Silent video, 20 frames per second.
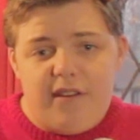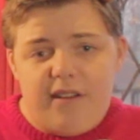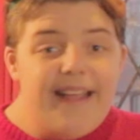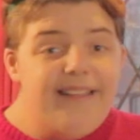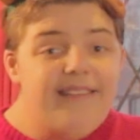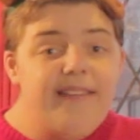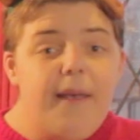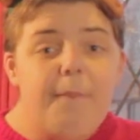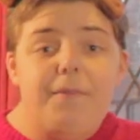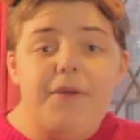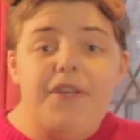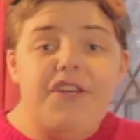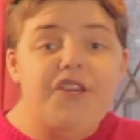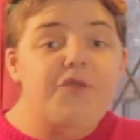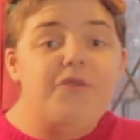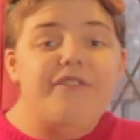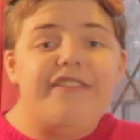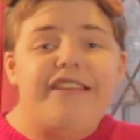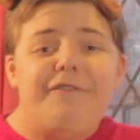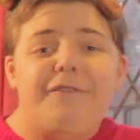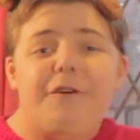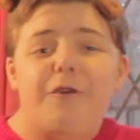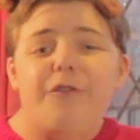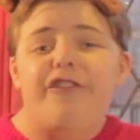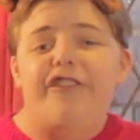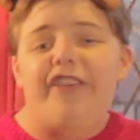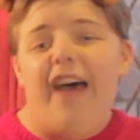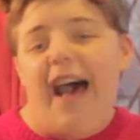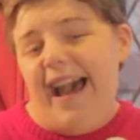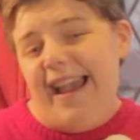It's a beautiful
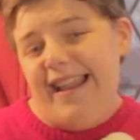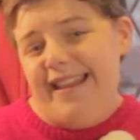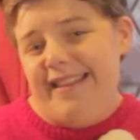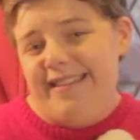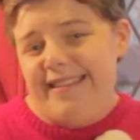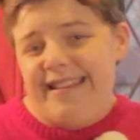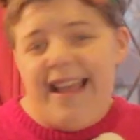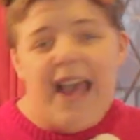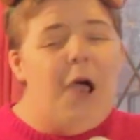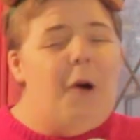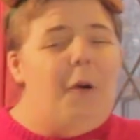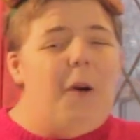sight.